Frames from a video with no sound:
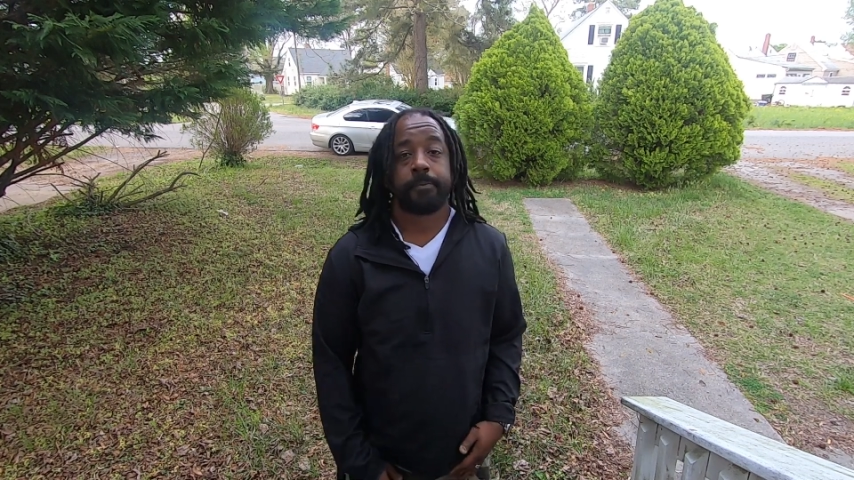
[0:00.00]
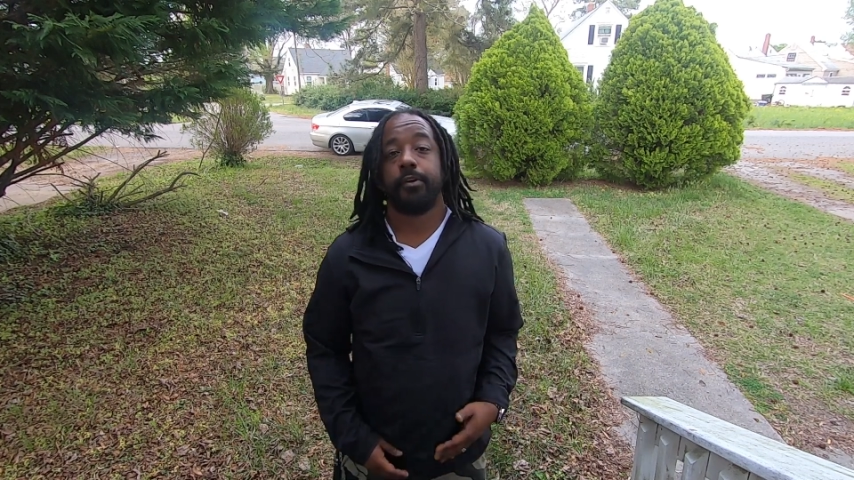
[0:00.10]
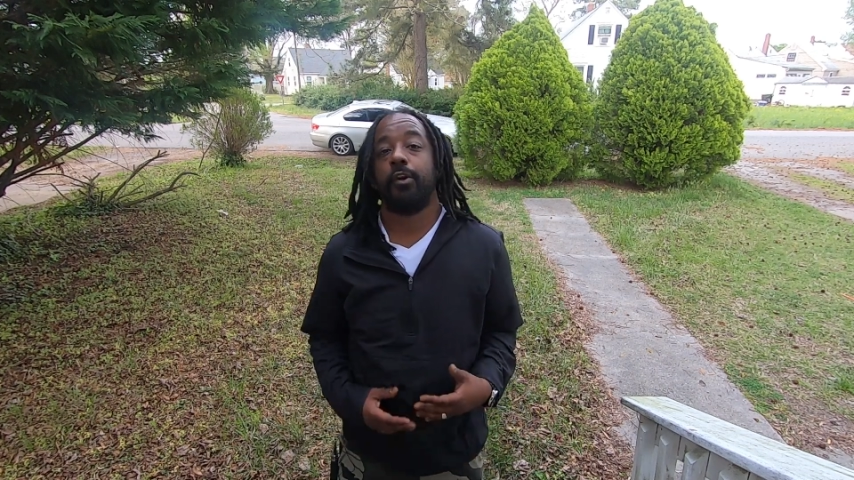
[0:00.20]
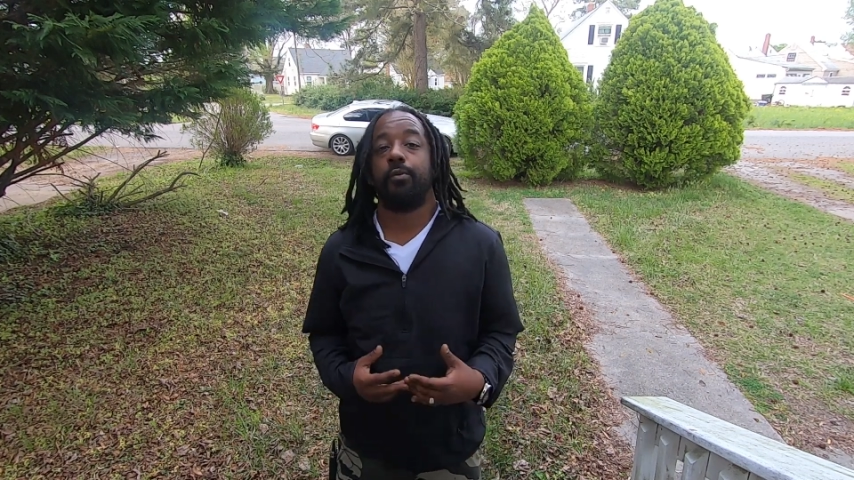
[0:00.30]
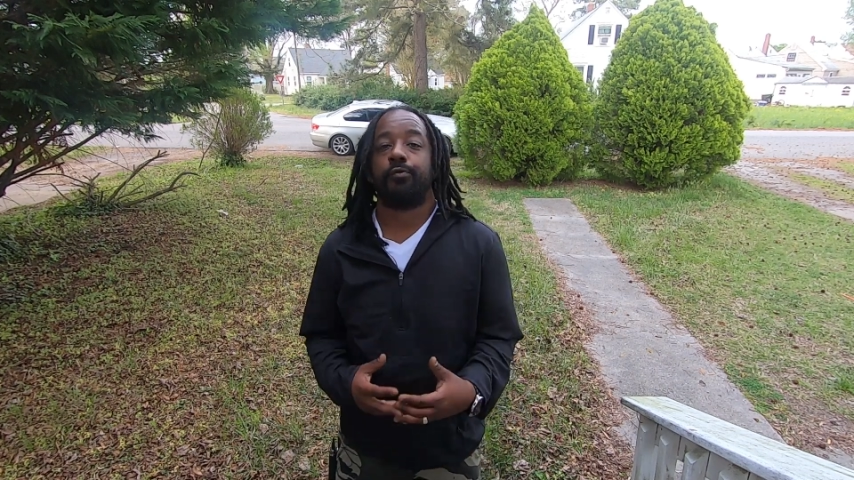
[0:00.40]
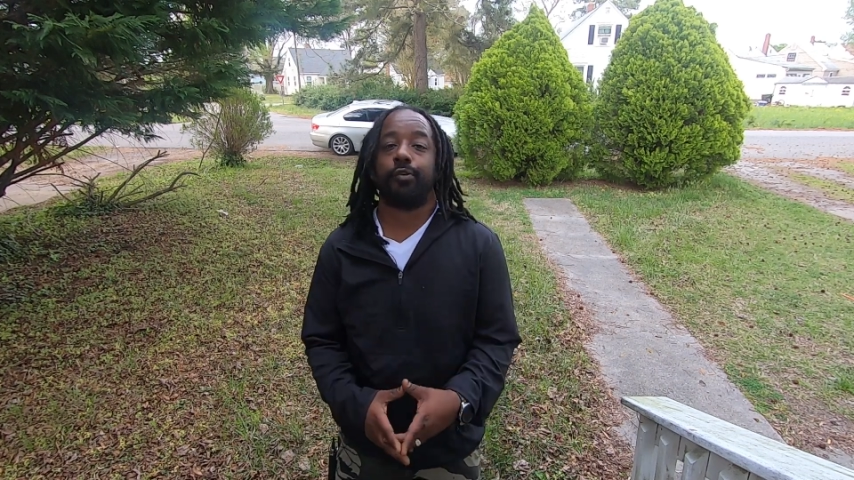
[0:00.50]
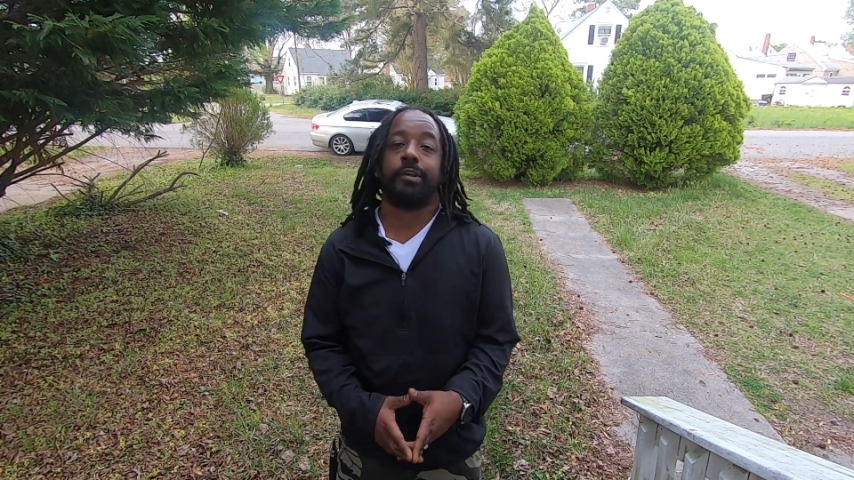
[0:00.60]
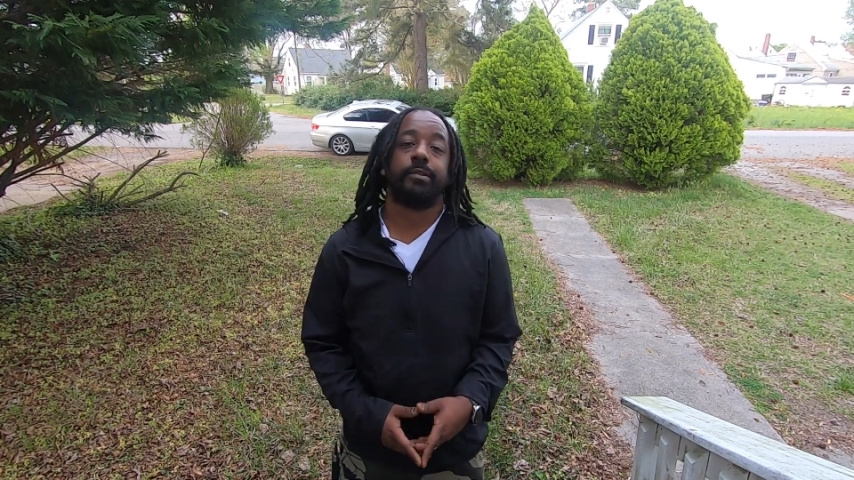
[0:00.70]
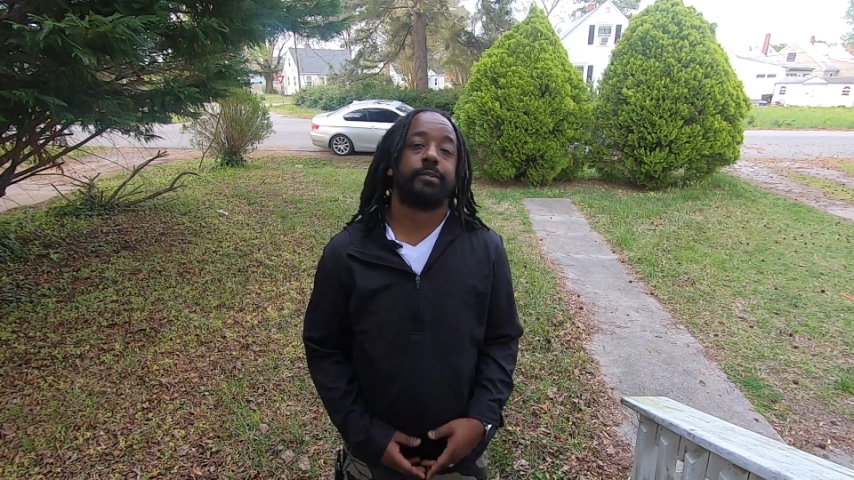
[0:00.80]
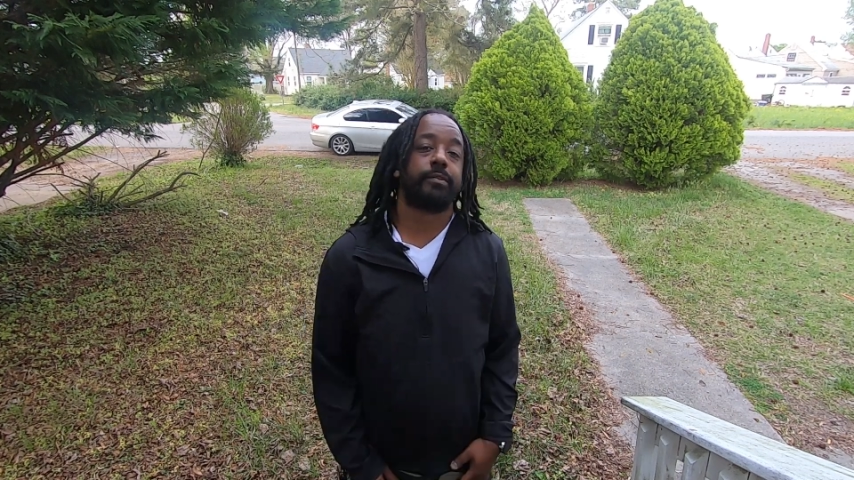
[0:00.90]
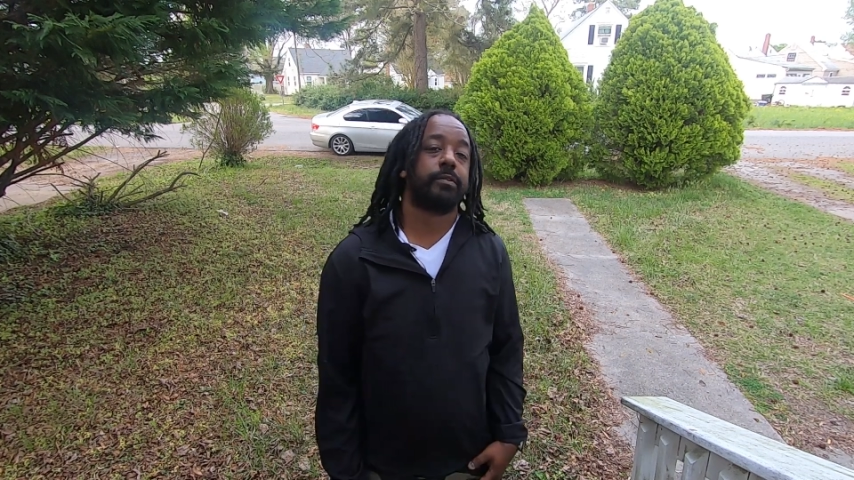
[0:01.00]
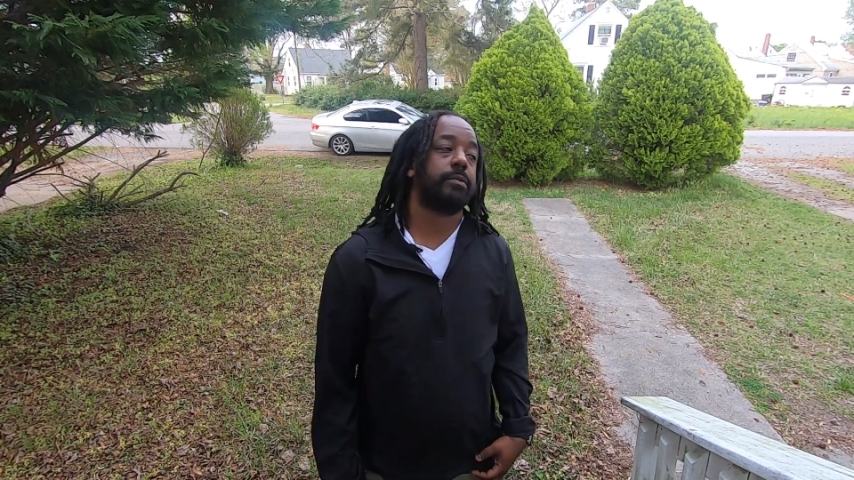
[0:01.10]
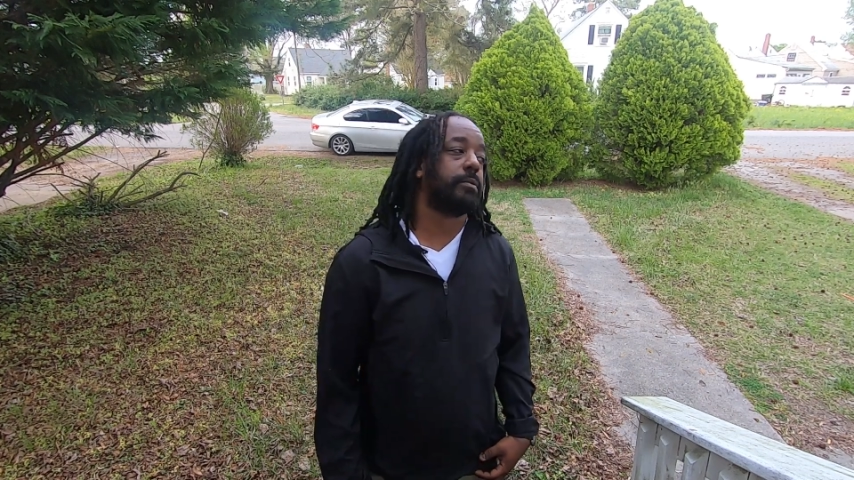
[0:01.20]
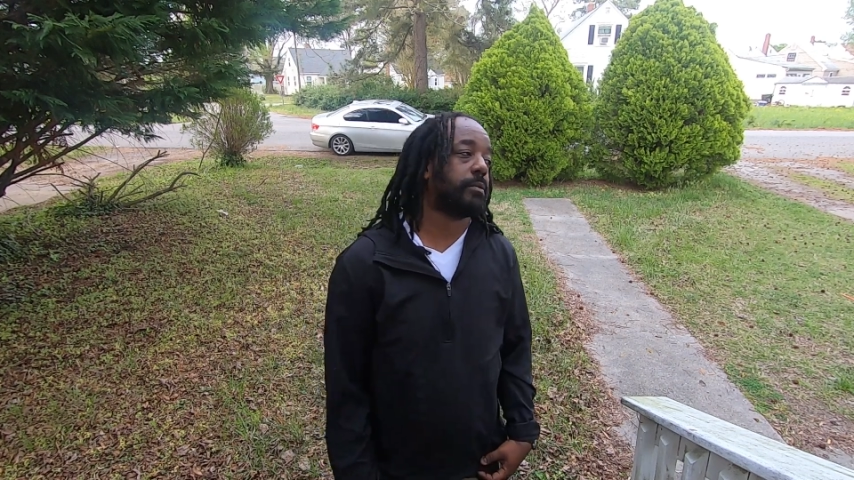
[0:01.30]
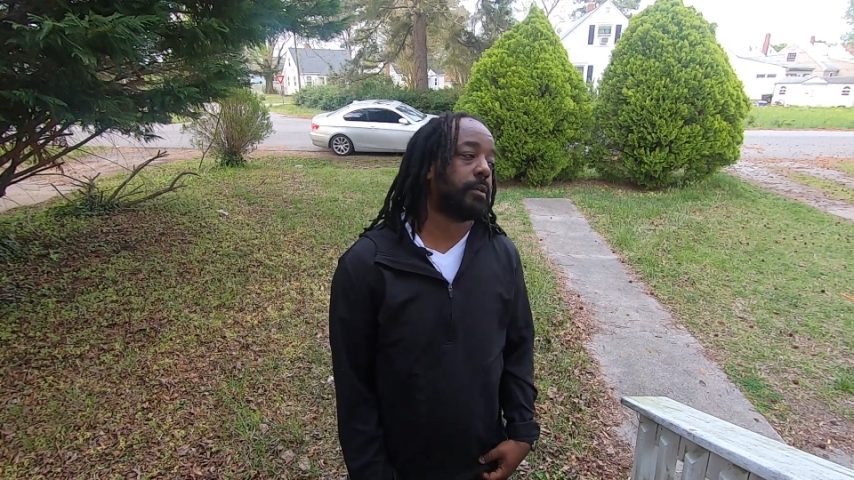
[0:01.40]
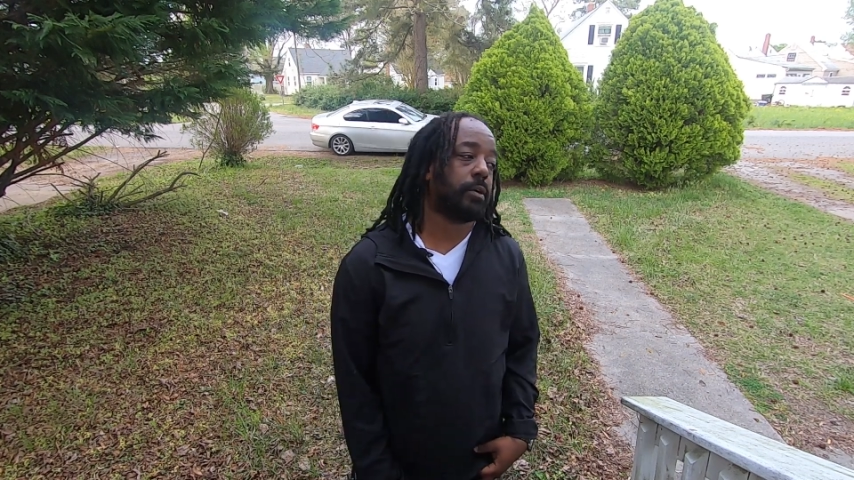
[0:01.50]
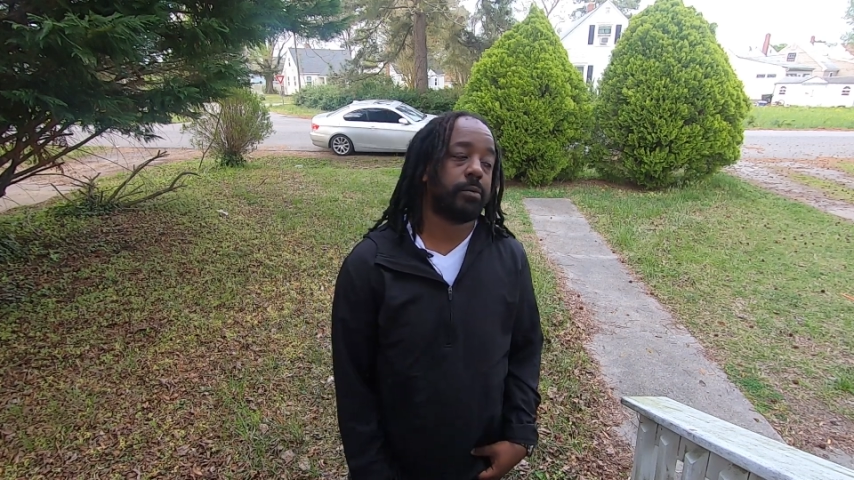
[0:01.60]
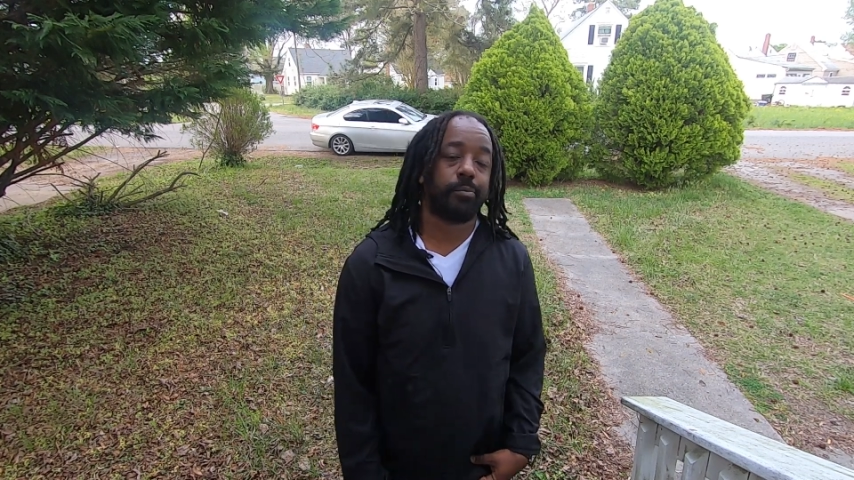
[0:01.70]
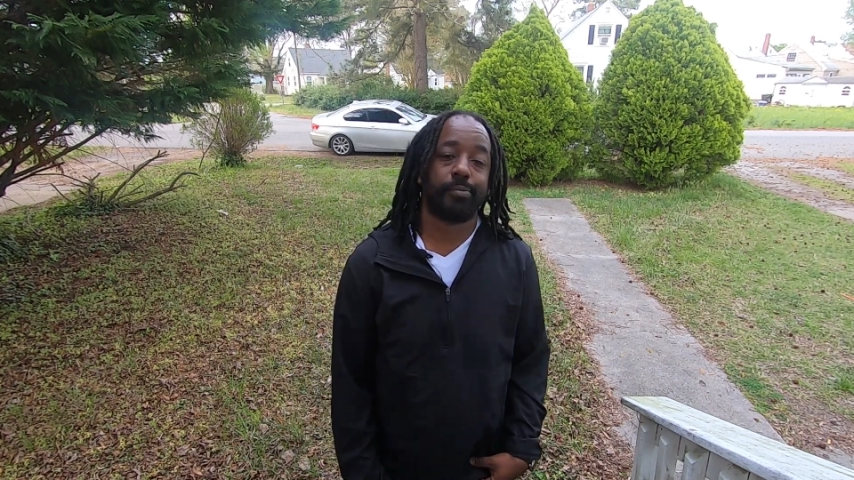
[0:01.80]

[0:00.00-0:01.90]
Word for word: You know, friends, you know,